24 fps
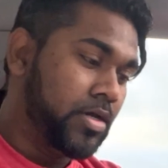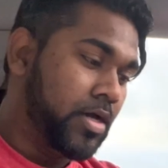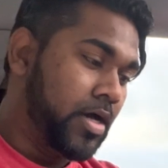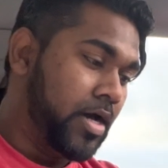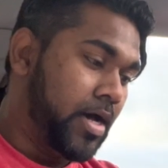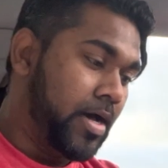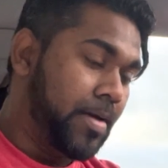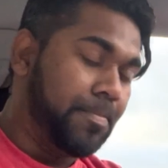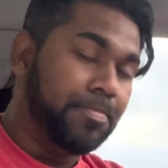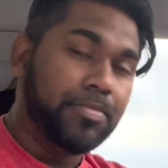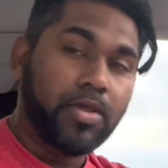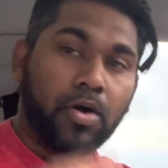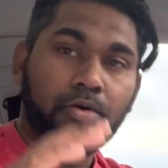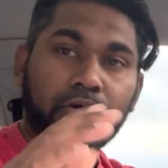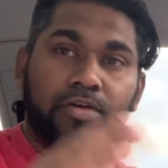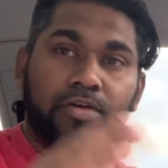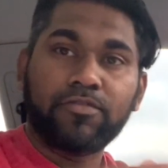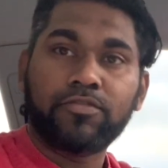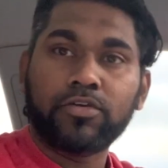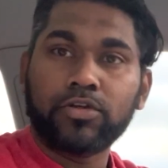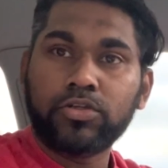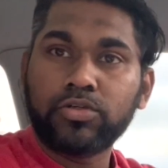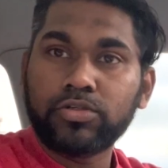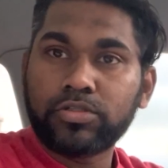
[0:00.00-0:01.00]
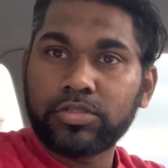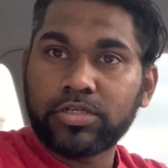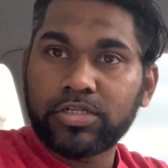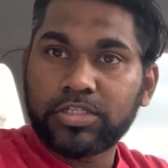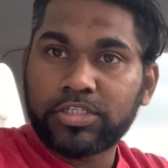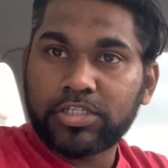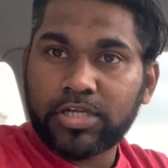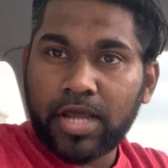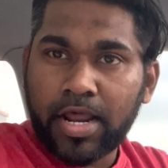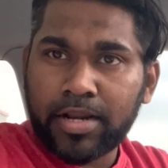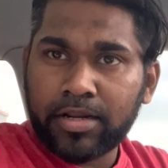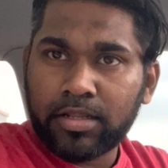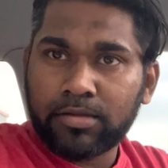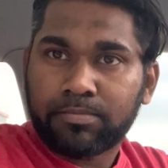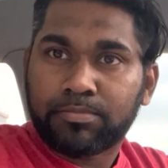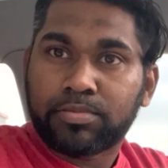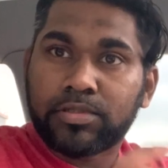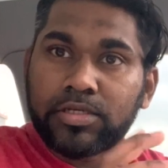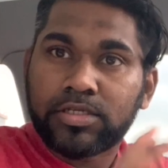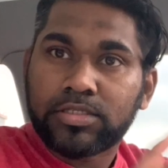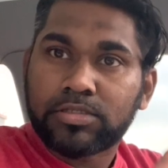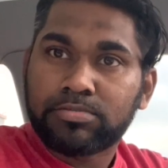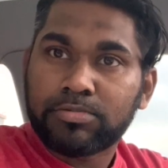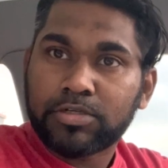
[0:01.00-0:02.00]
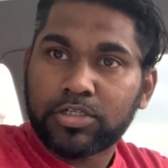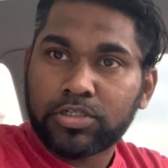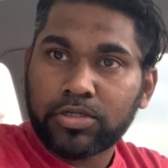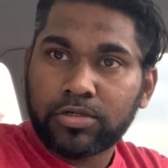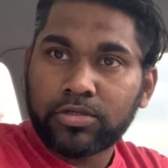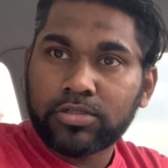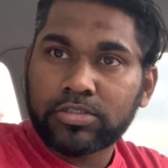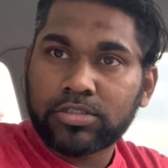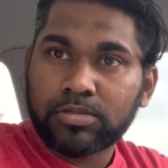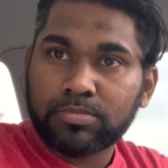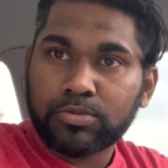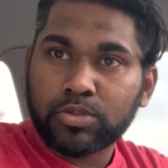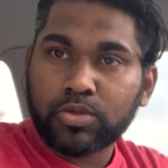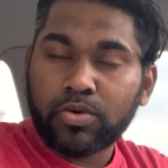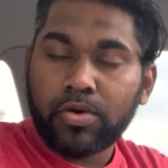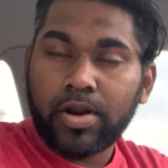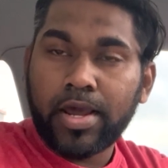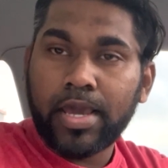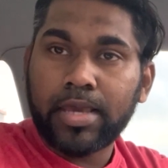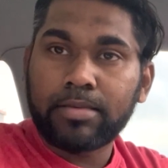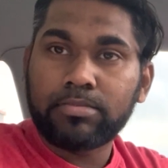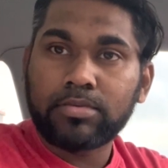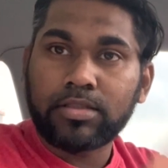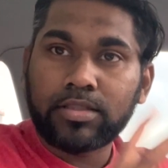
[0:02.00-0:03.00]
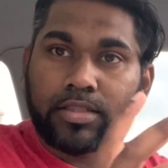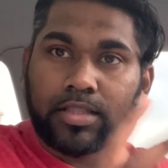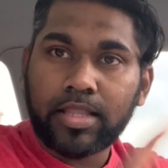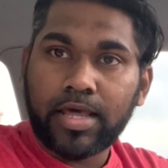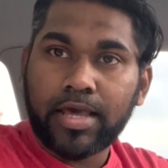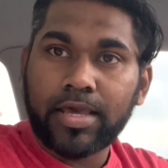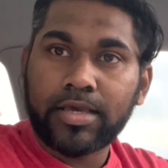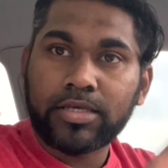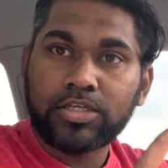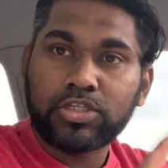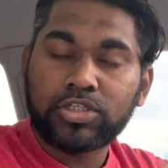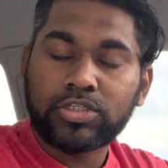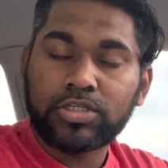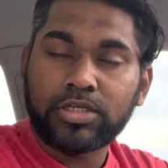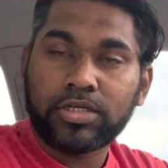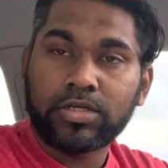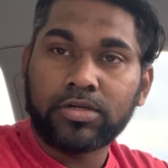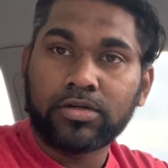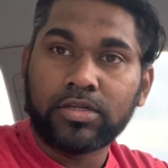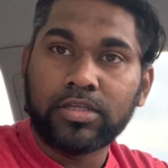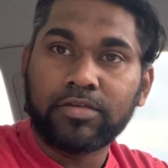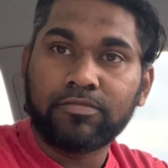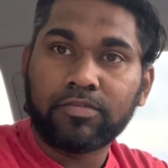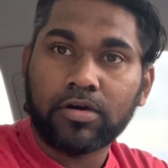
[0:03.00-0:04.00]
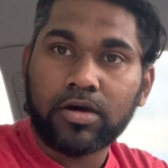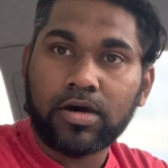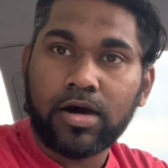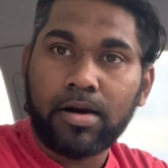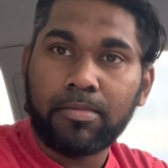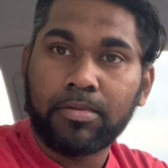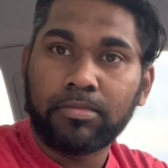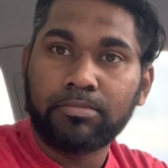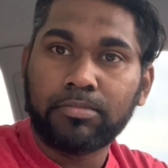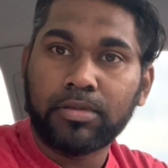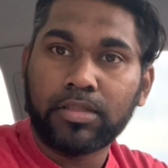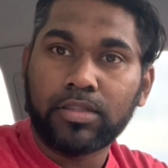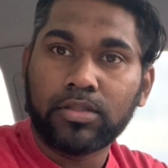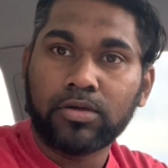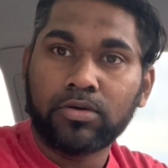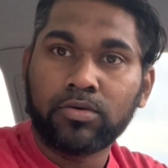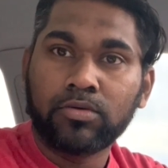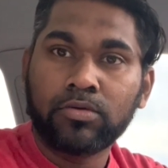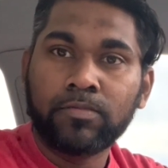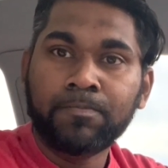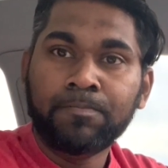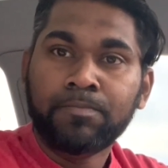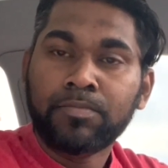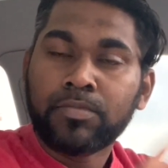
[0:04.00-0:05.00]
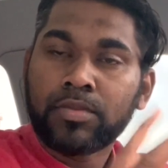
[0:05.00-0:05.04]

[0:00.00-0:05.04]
Now, if you're new to the channel, please make sure you subscribe, like, share, leave a comment below.